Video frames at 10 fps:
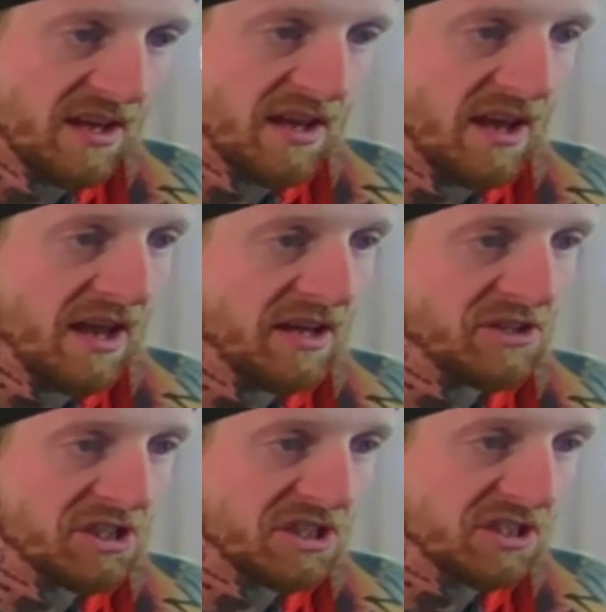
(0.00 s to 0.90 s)
And
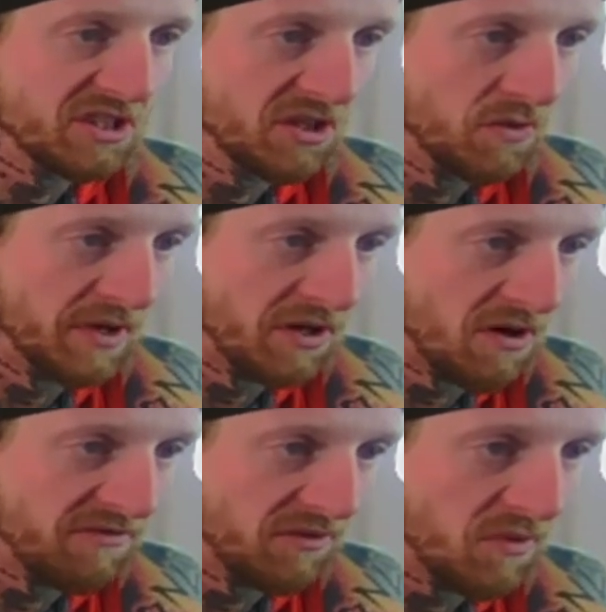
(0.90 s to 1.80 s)
just going
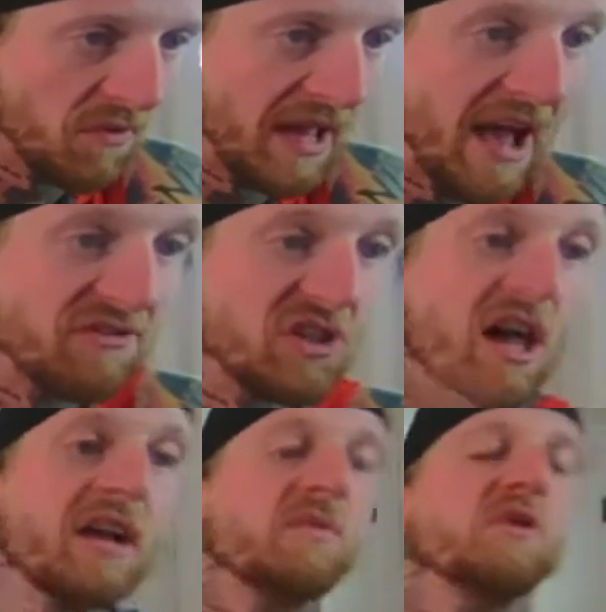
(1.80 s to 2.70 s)
off of what we have,
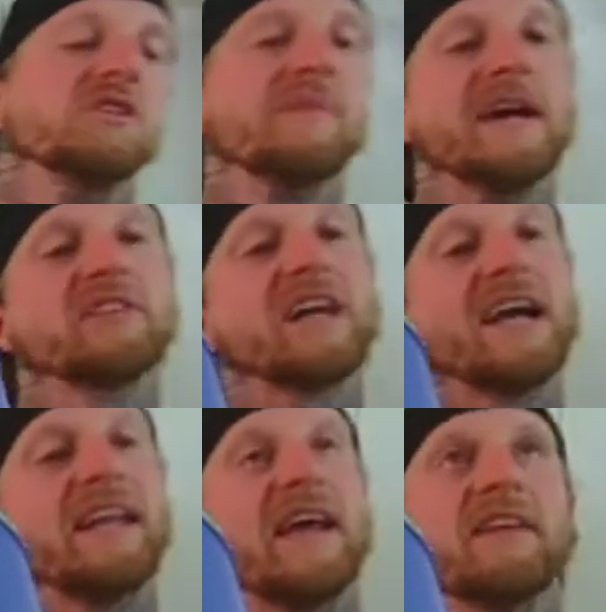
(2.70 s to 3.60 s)
Jelani Woods, man,
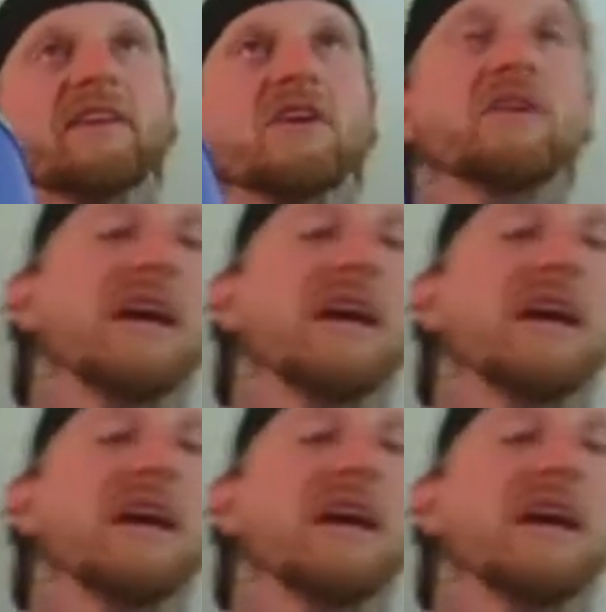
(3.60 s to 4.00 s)
tight end. Okay,